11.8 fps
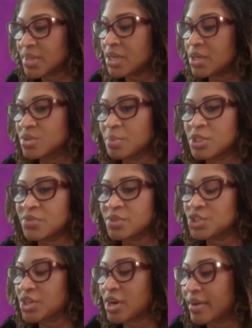And so thank you so much
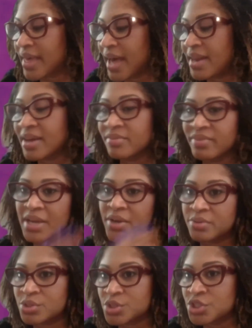for sharing that. I invite
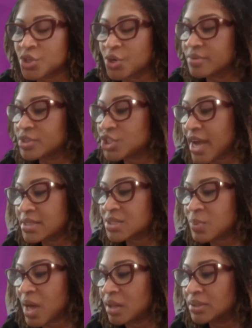others to share in the chat
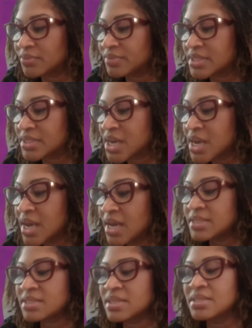as well, if it's
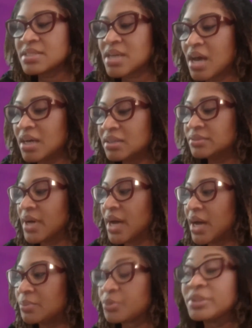a sense of
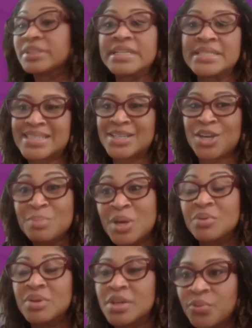release and
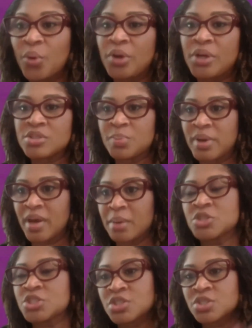community for you to be
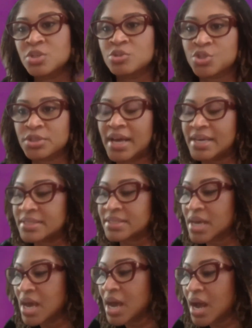able just to
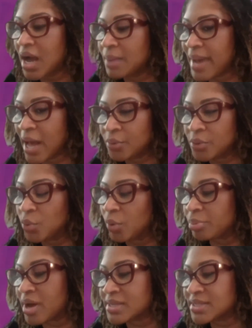socialize how you
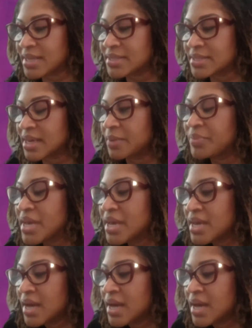were processing.